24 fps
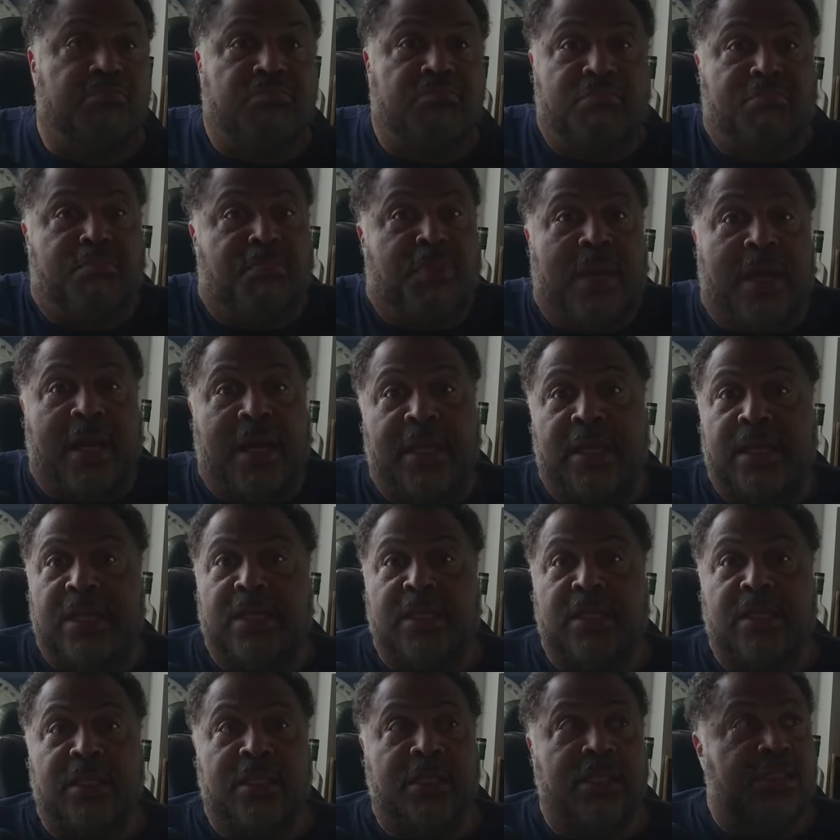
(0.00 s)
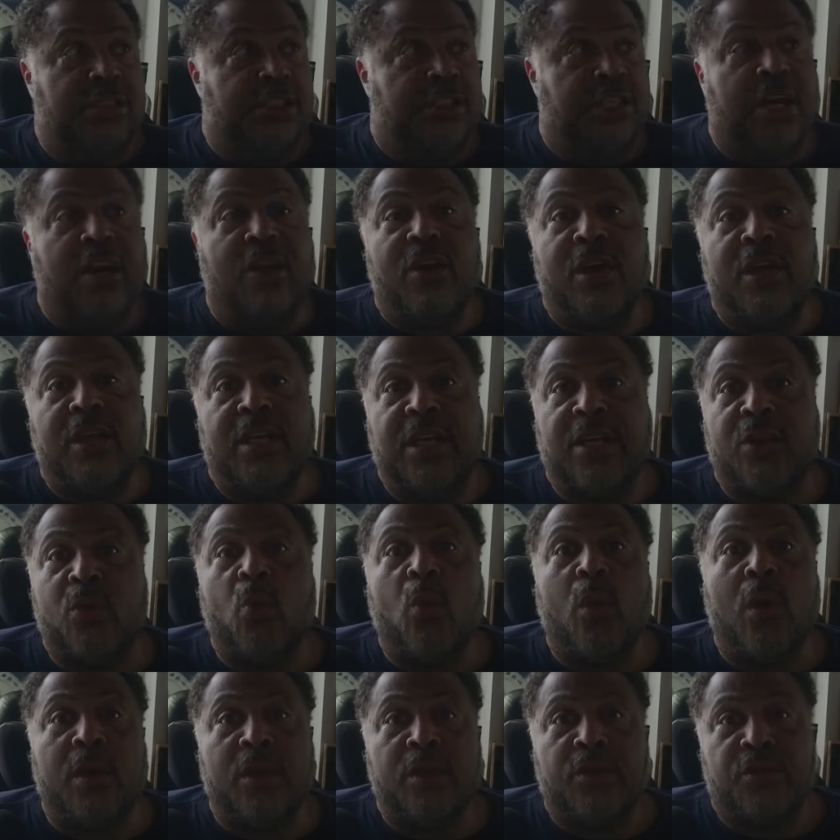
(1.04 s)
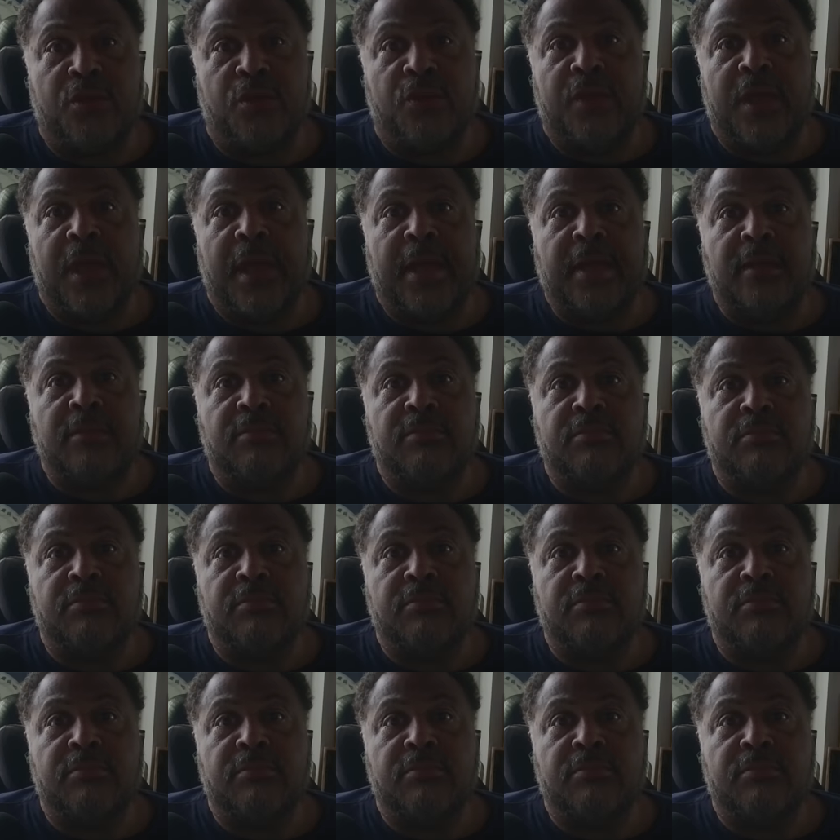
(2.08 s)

But Jerry didn't want to do that.